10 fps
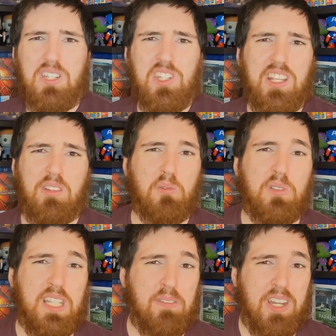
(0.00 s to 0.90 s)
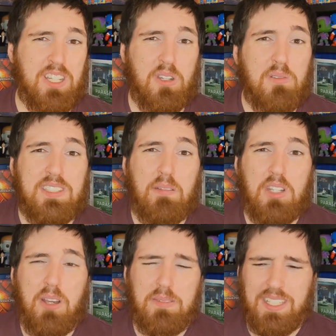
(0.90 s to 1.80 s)
binging through TV shows
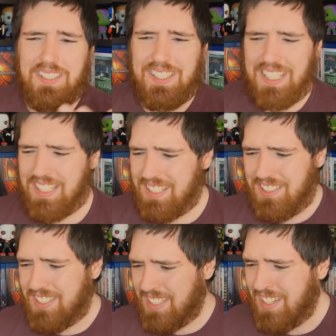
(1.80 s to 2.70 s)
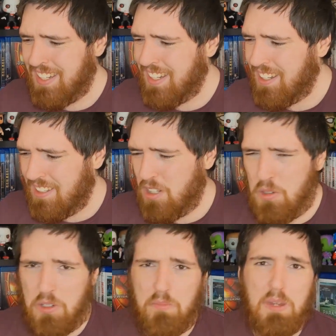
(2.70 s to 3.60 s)
sometimes because things just
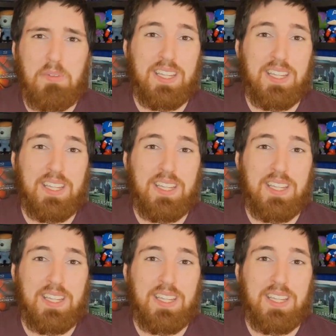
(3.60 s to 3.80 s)
don't hook me.